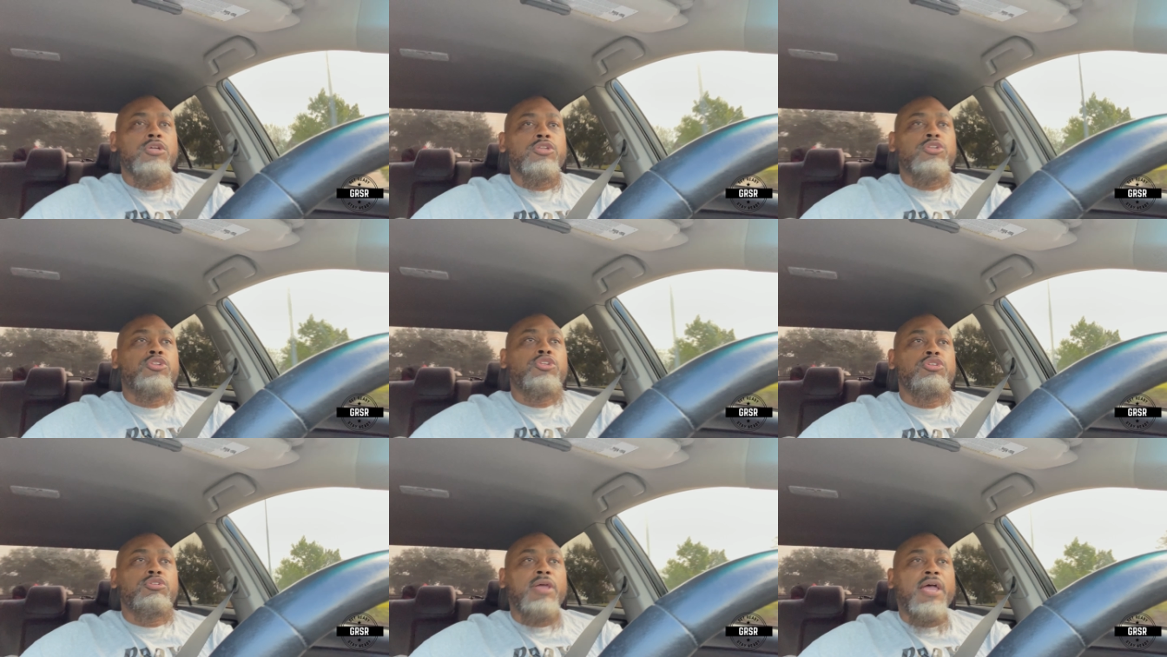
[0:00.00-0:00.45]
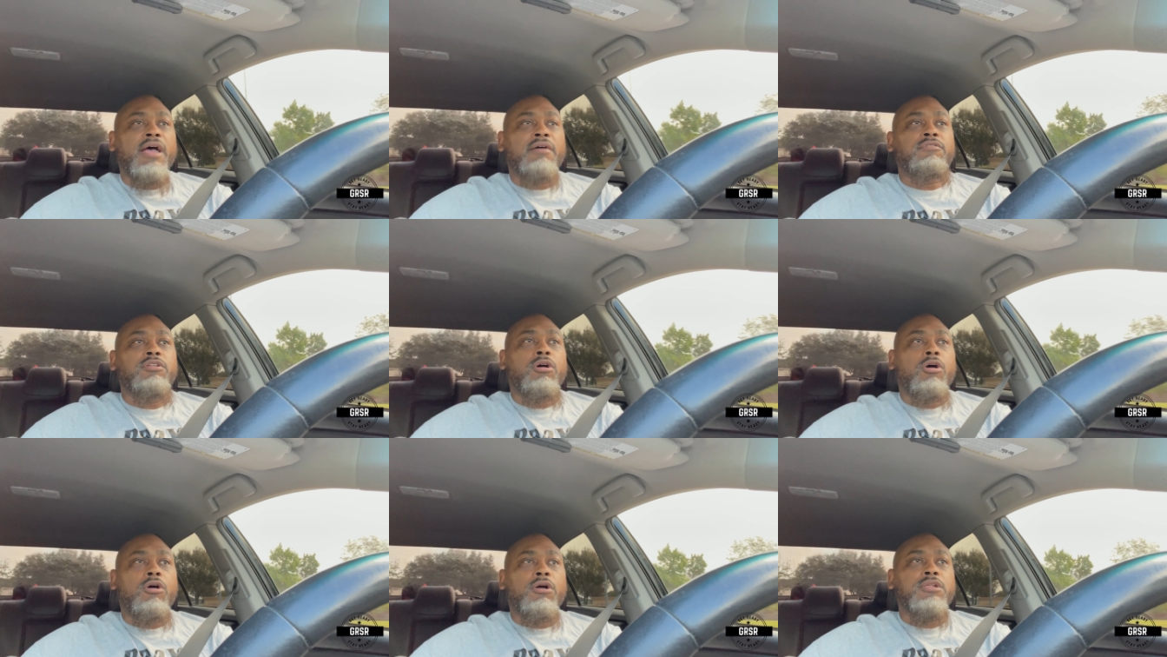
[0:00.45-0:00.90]
Do you have
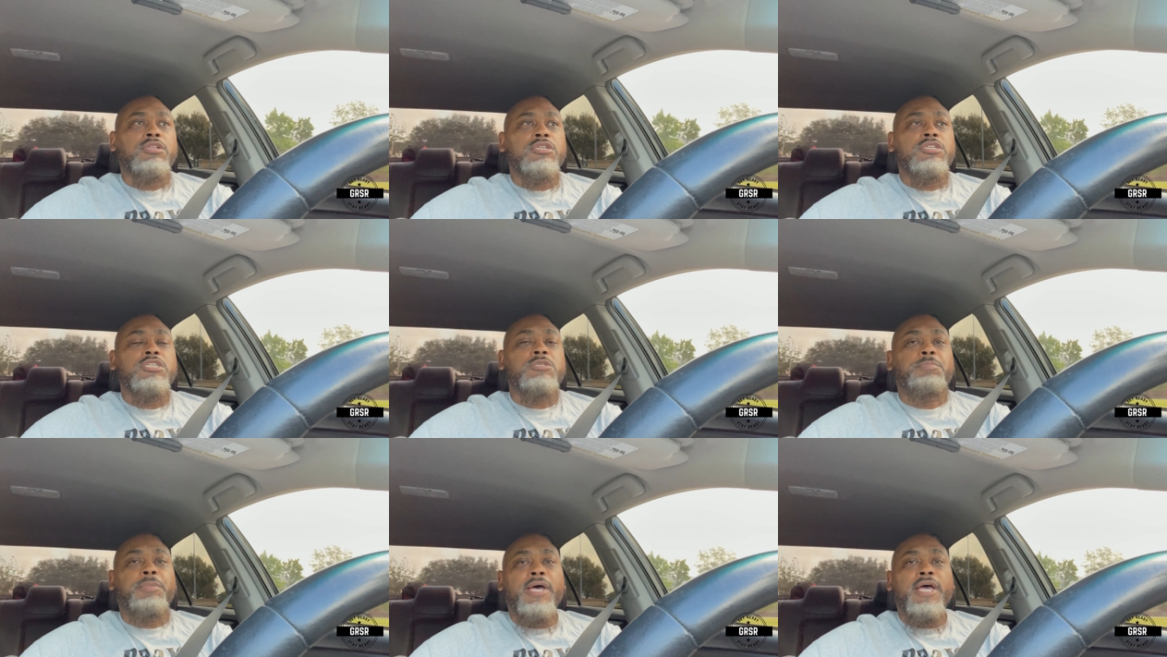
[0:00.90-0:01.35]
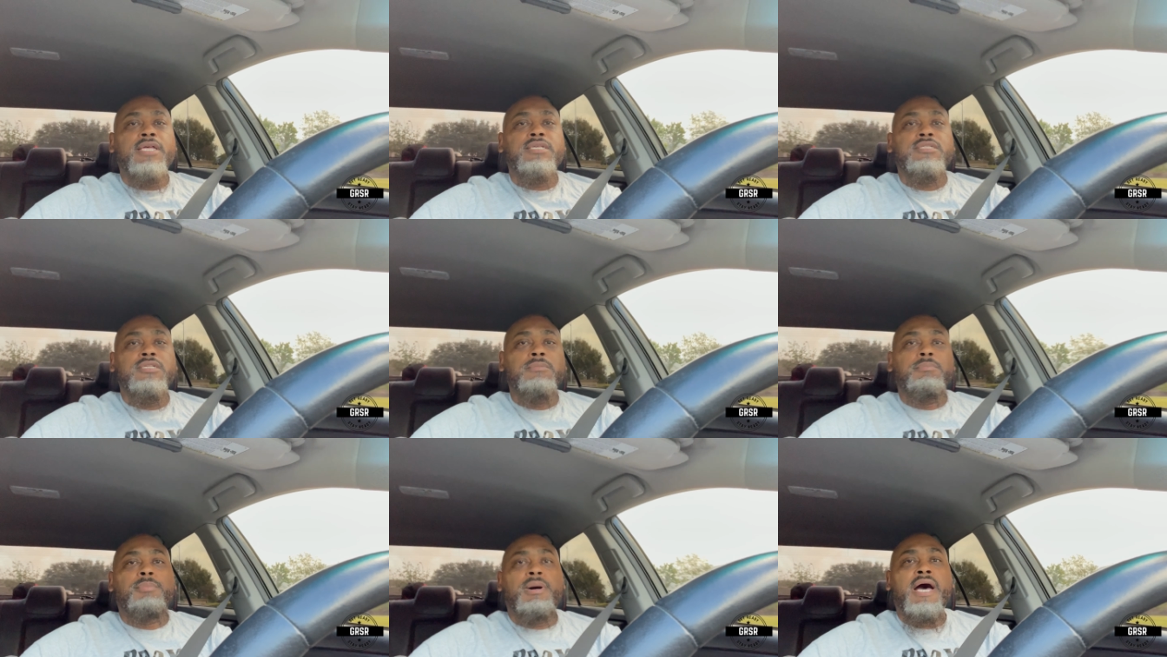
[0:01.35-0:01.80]
the heart to just pass
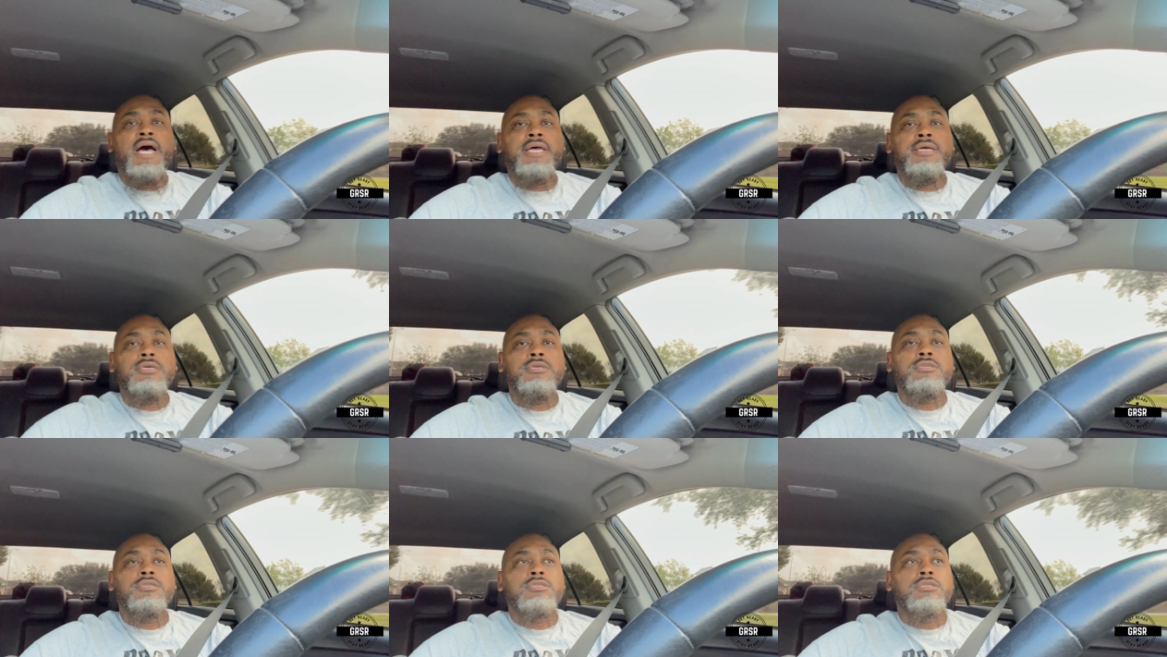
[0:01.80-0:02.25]
them by?